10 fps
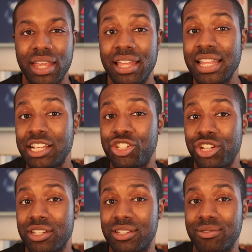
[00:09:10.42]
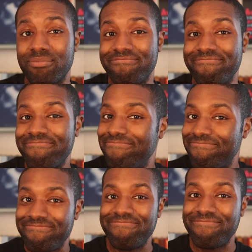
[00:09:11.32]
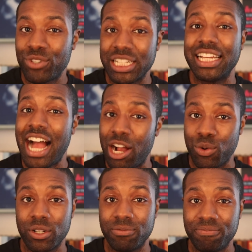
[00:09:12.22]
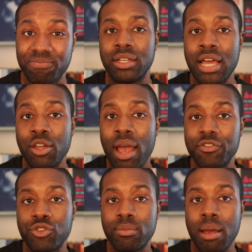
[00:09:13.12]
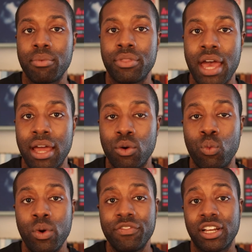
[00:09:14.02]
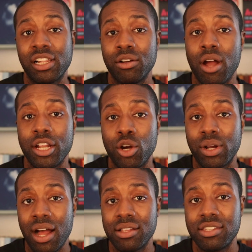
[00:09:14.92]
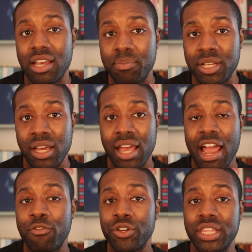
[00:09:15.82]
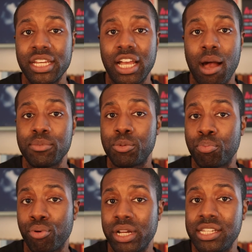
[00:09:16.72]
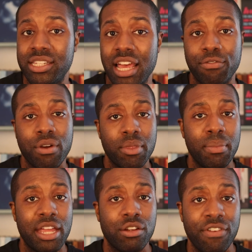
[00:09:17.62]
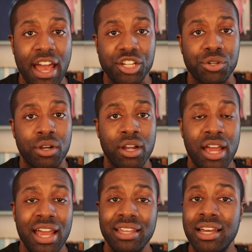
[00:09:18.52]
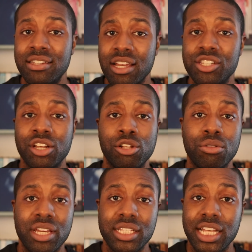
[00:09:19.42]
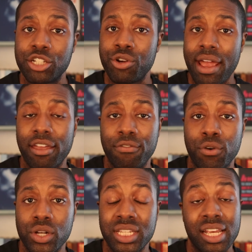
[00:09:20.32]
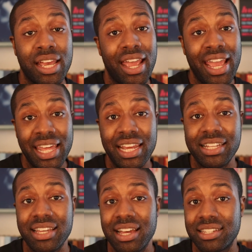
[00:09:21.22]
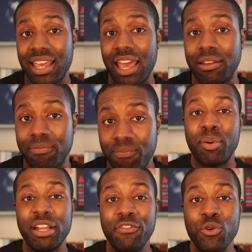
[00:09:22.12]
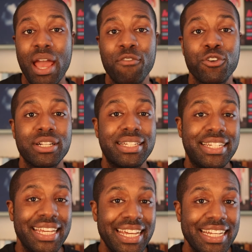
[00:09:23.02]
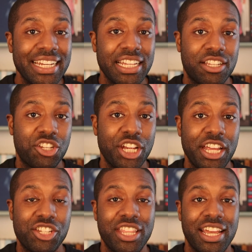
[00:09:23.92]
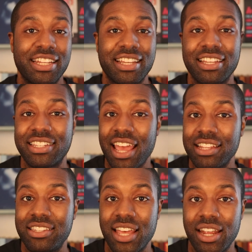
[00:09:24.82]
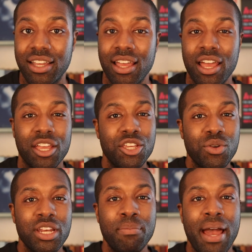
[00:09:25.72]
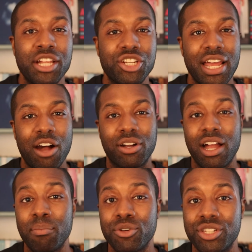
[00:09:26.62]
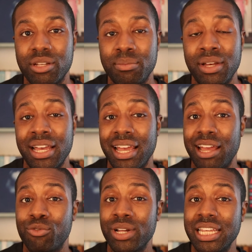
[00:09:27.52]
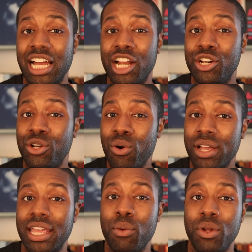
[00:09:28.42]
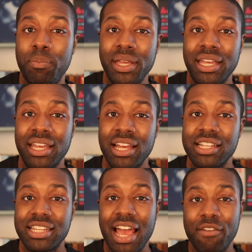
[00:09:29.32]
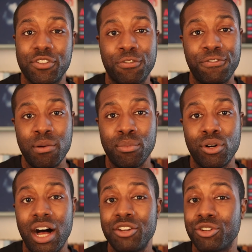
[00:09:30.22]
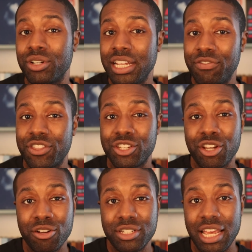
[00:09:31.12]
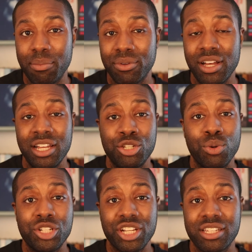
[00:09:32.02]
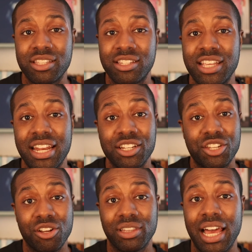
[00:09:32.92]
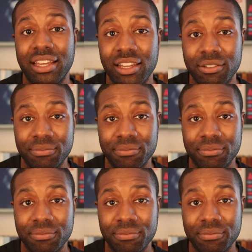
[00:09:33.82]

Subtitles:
And that's just really awkward. Now, you have to remember that with the Clearaudio Concept, everything comes preset from the manufacturer, and that does include things like tracking force and anti-skate. But if you ever did need to change the anti-skate setting, you can imagine how cumbersome and really annoying it would be to have to fumble underneath the turntable to adjust the setting to your liking.